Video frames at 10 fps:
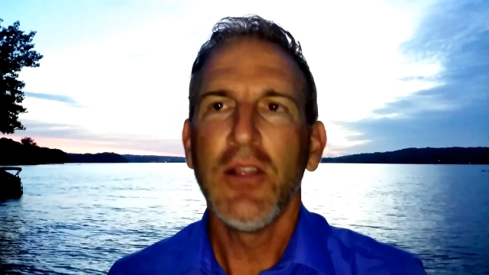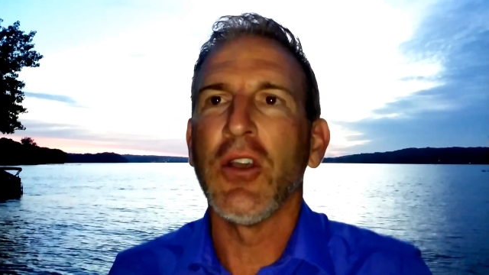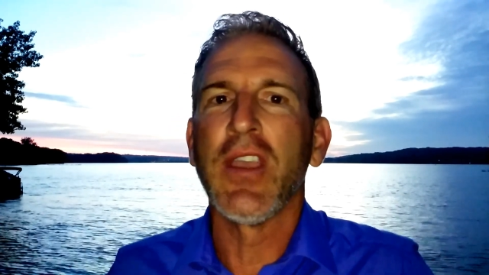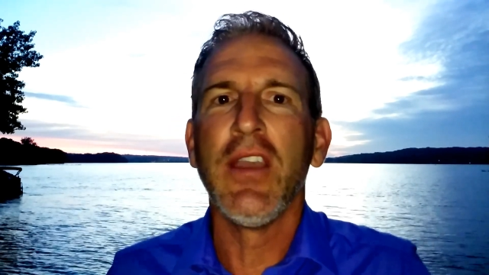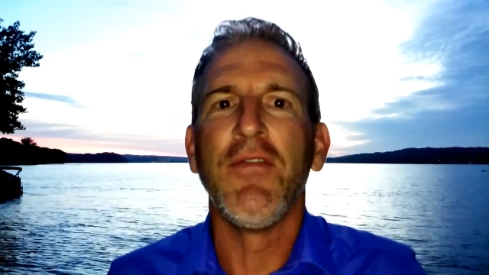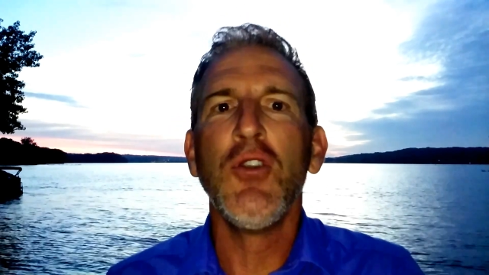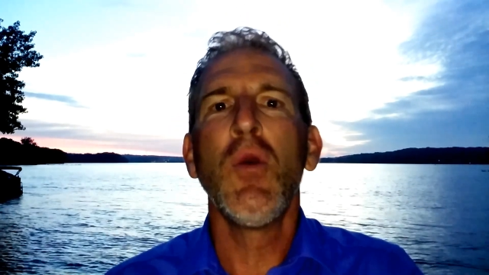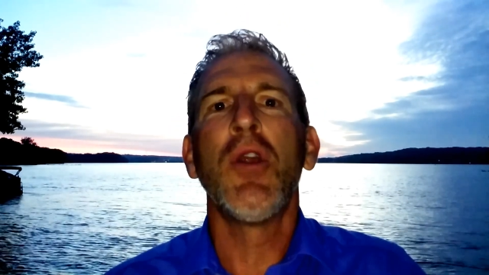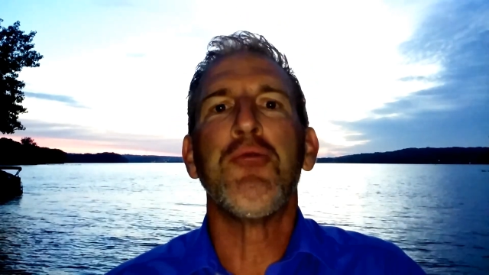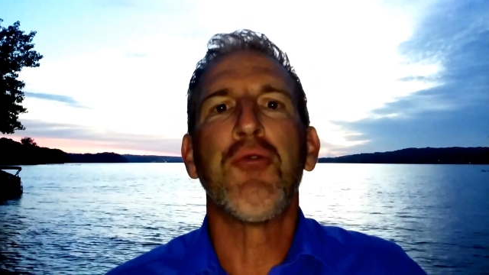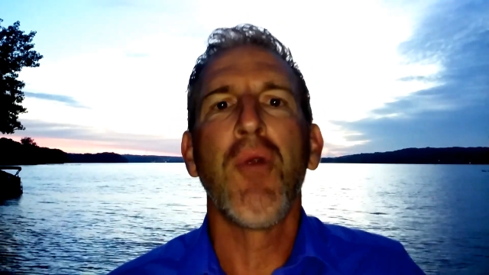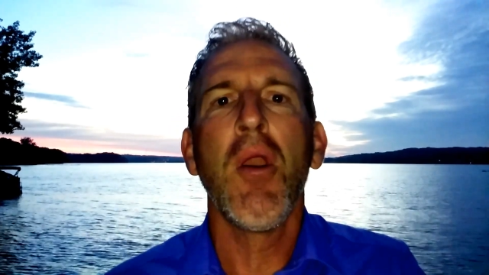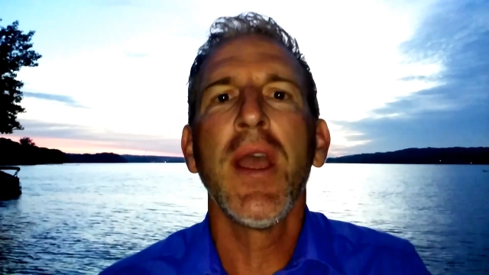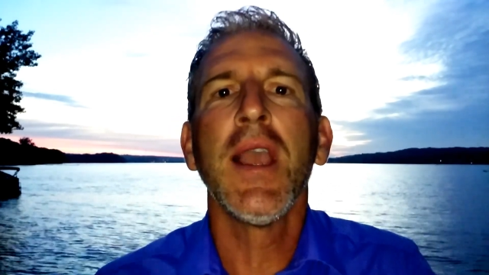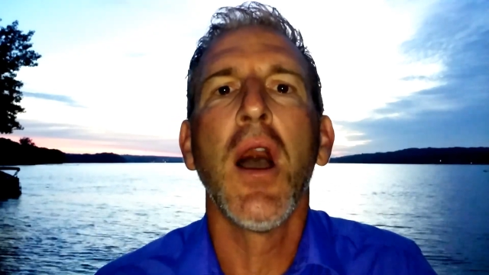Look, if you are
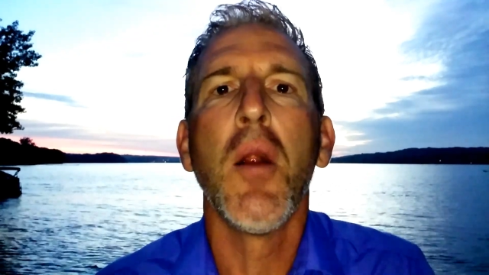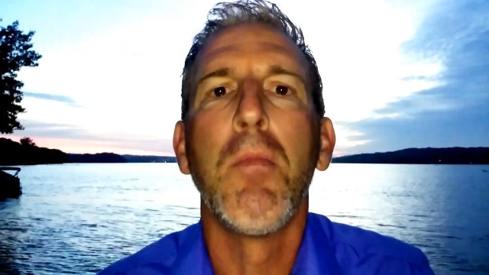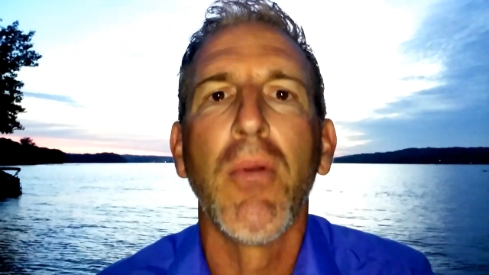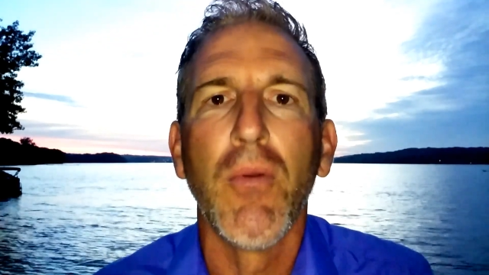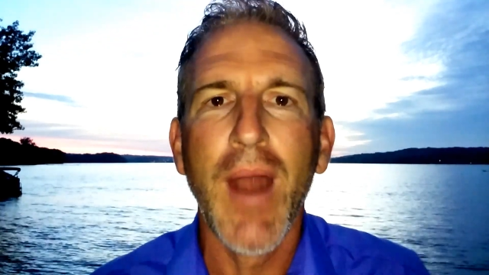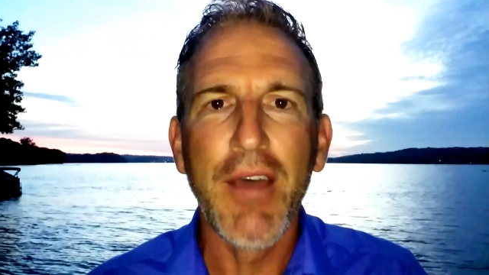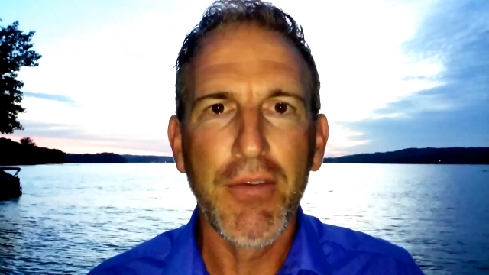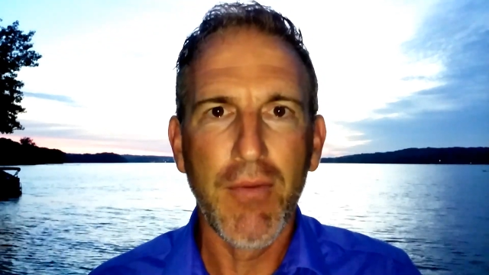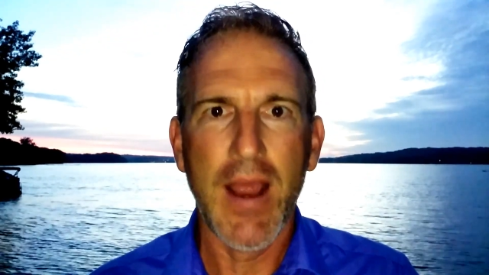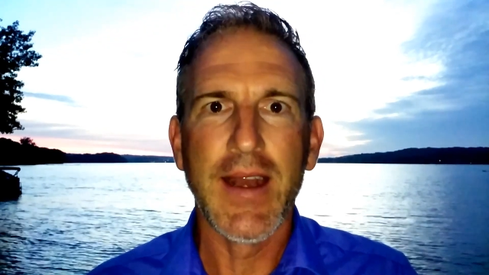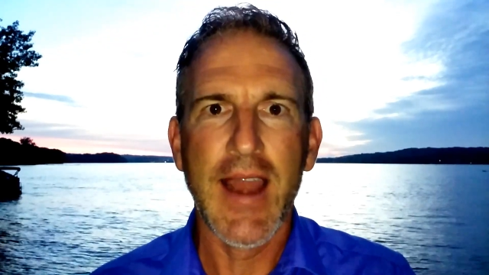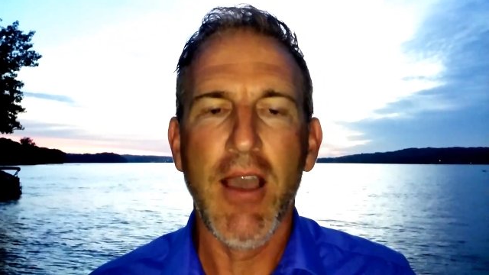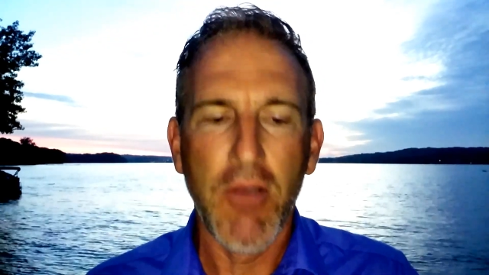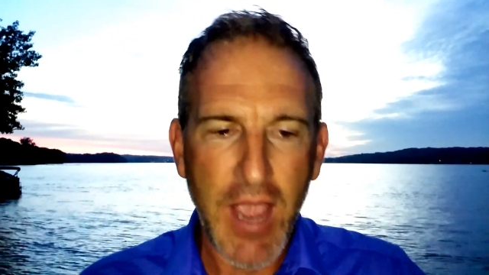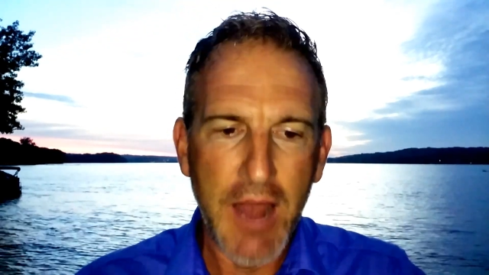drawing a breath right
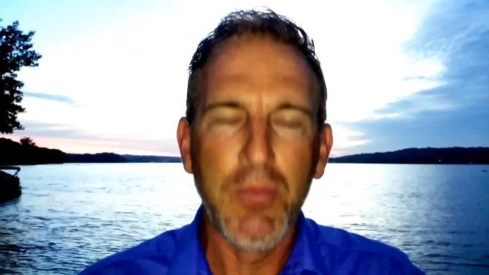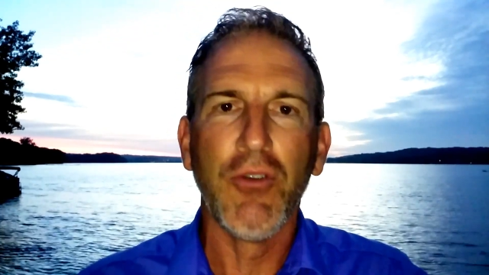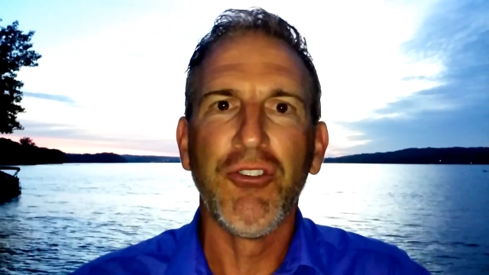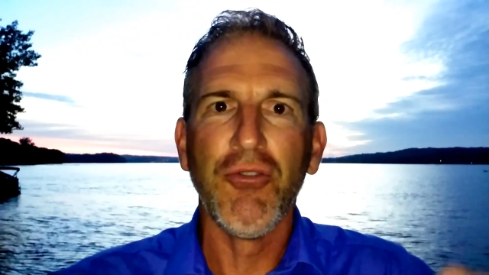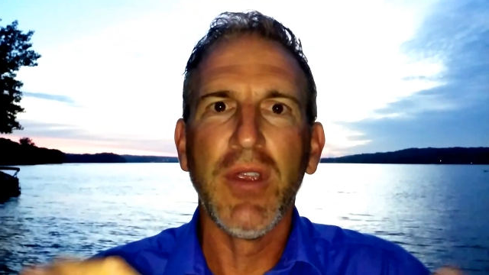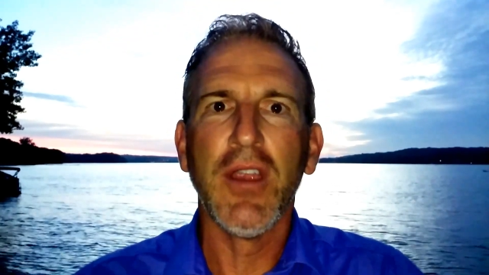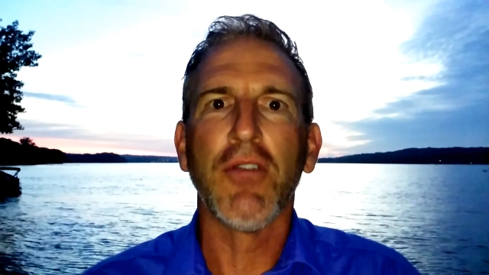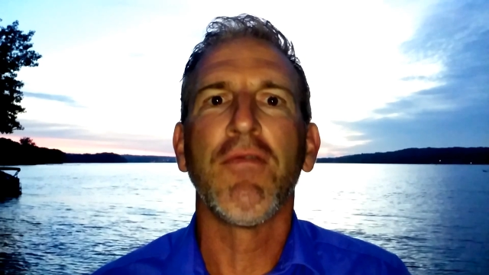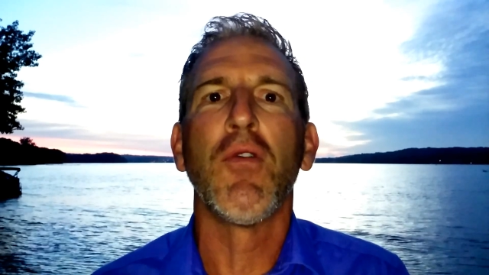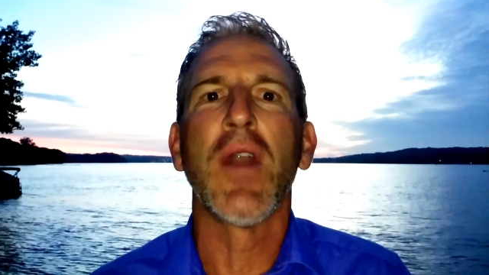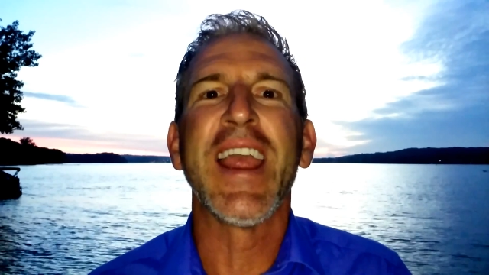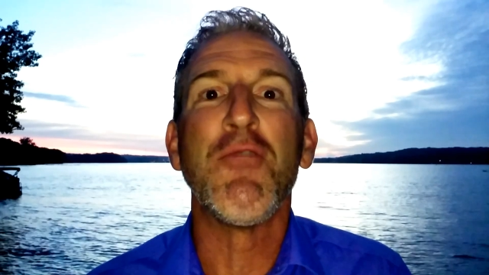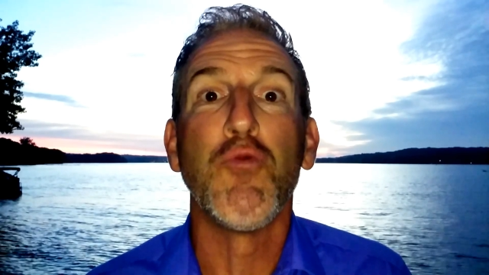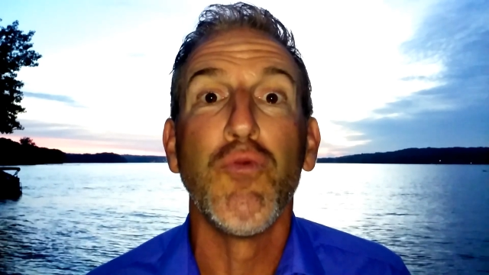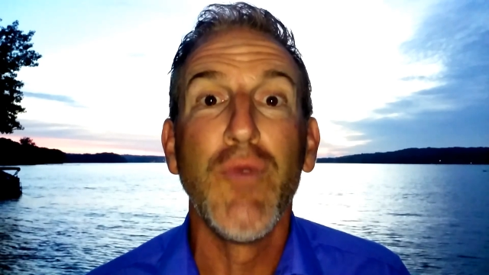now, God put you here for
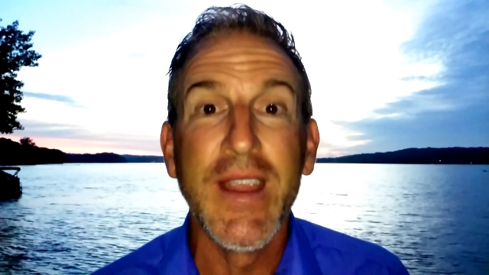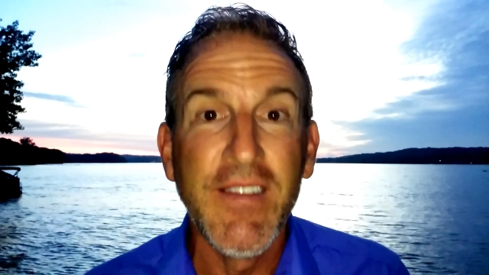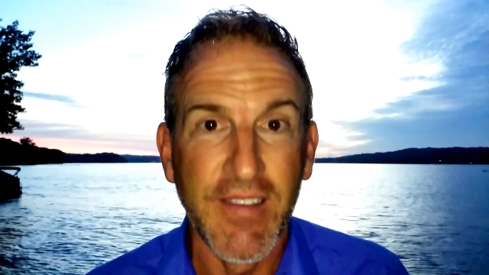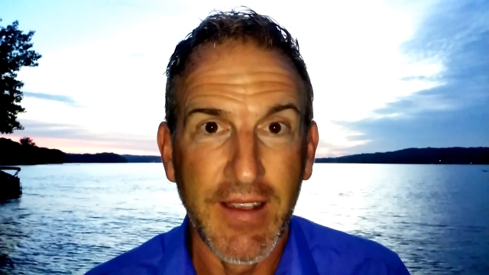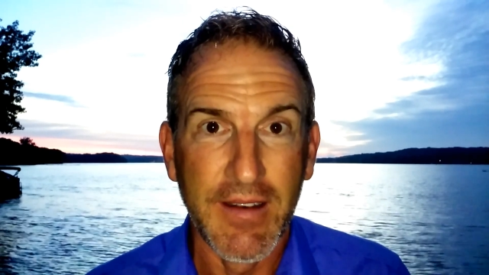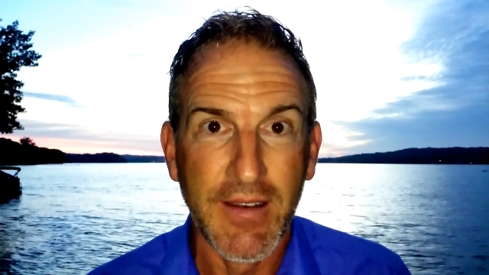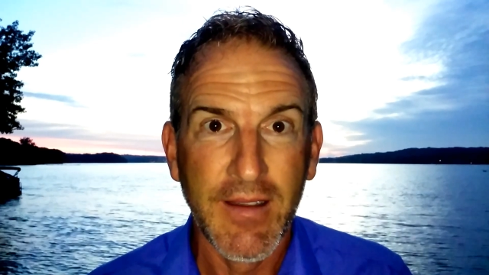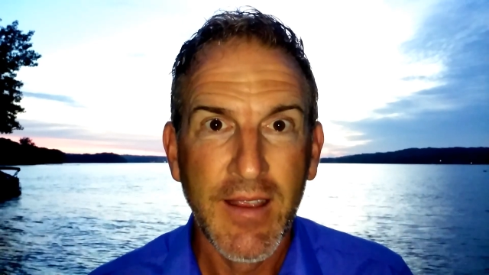a reason.